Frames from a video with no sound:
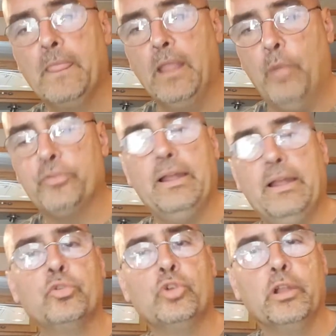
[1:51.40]
I was
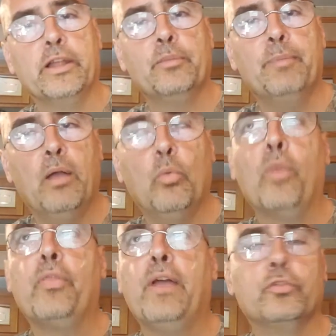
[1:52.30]
allowed to collect about
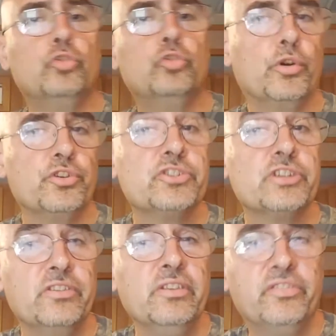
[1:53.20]

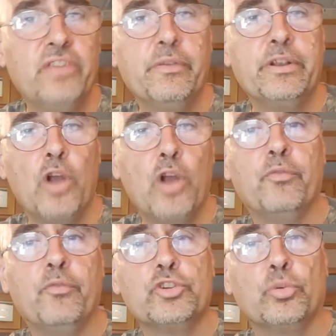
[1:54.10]
1,267
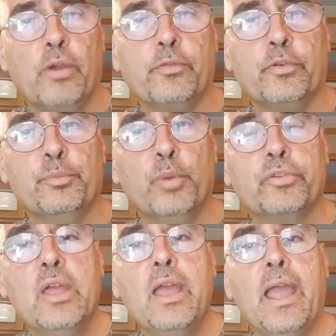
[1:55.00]
nonfiction reference
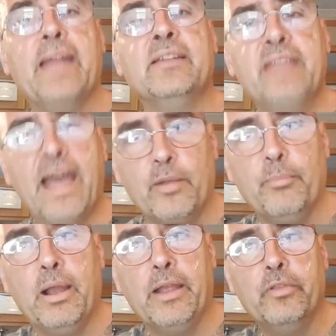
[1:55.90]
books and data
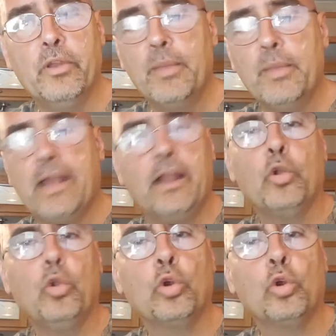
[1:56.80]
mine them. And I no
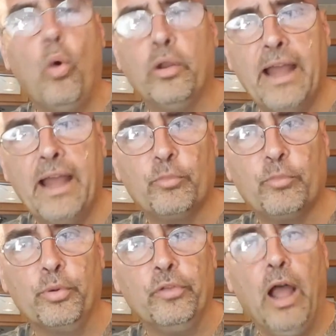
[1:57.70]
longer wanted out of
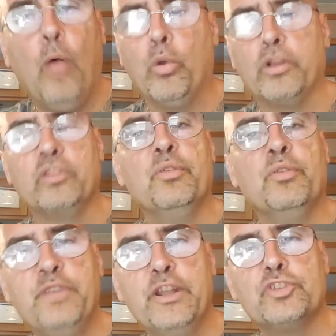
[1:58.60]
prison. I wanted to
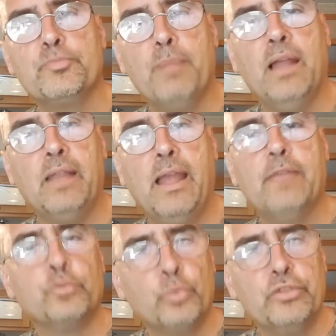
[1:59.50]
finish my
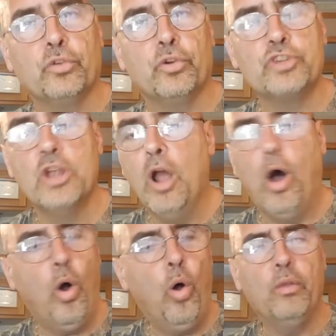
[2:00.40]
life's research
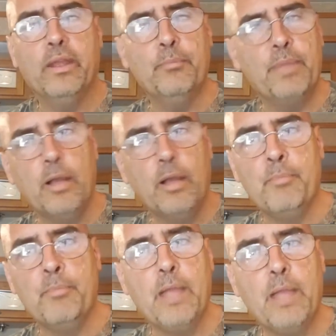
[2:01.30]
all and be,
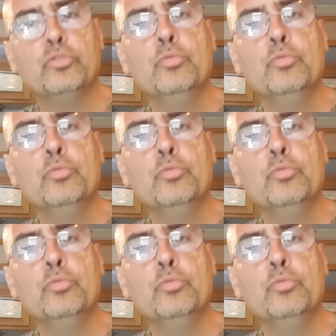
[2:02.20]
and be able to